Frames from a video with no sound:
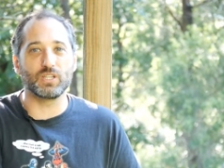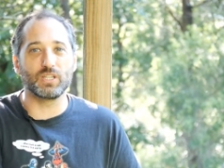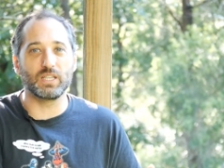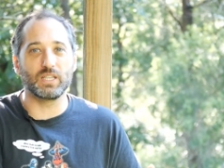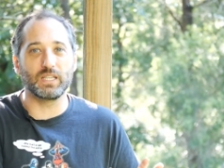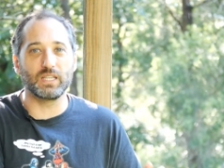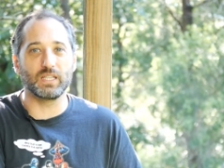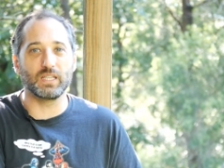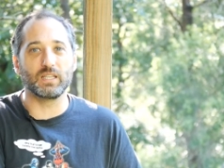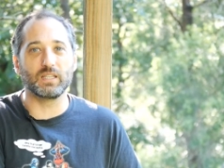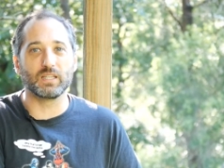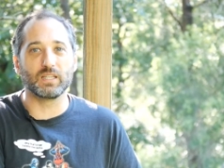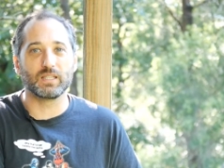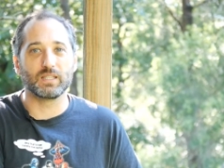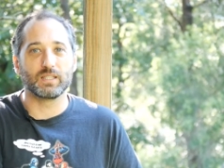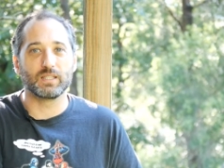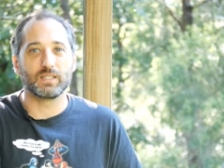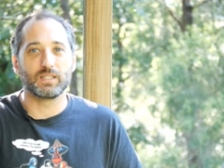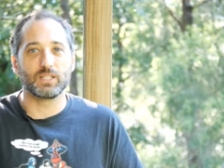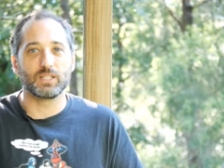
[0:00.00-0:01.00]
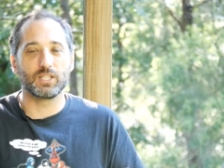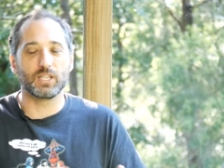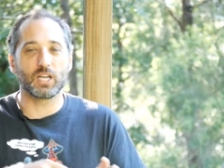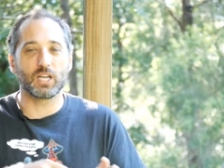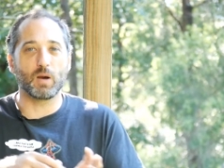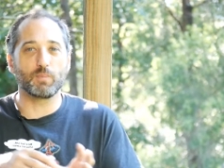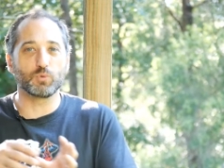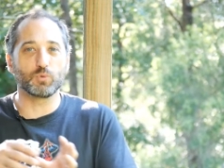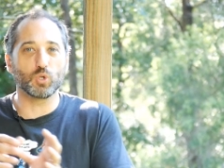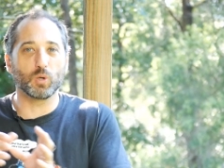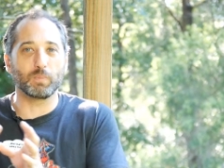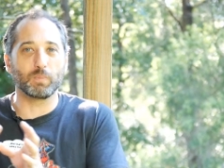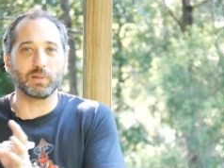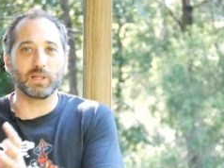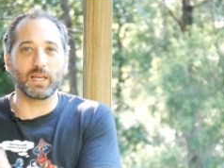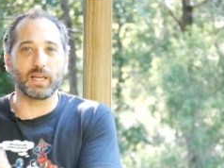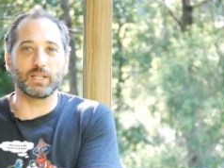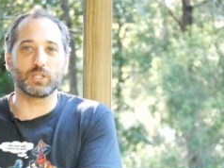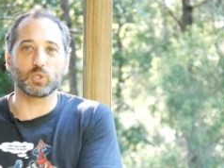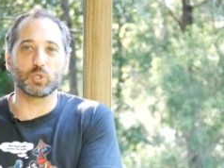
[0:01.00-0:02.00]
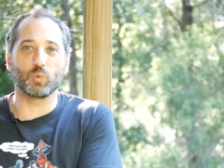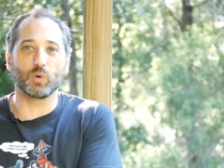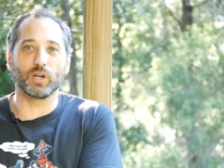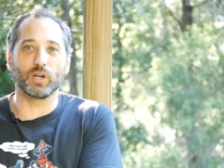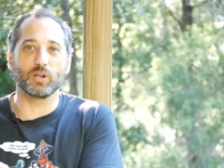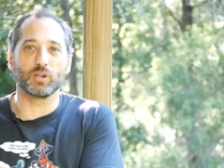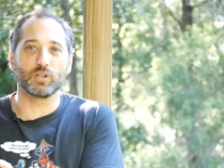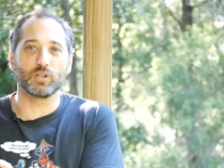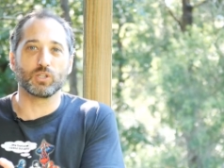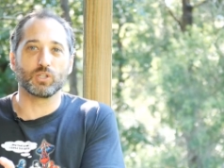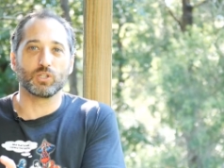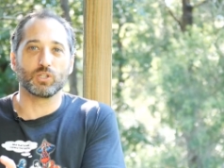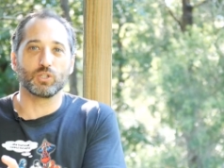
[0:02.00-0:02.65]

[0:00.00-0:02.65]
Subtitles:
need to come to a place where